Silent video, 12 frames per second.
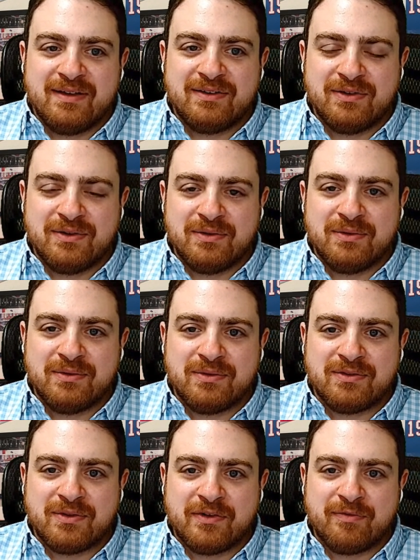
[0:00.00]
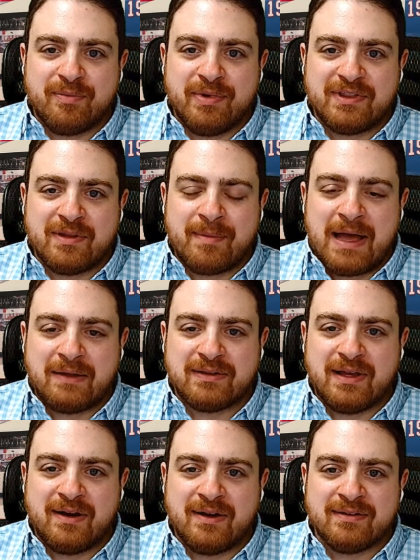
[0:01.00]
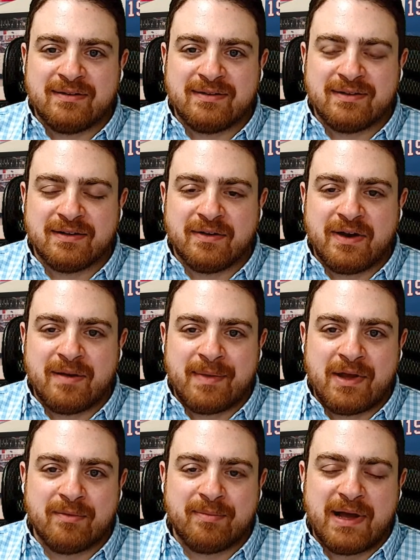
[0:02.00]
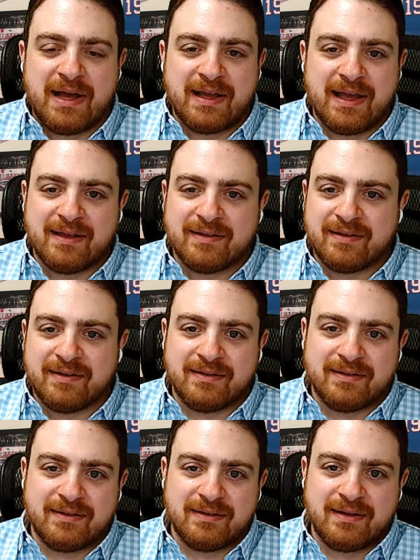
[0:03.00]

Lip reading: to sort of put them out there is to create my own podcast that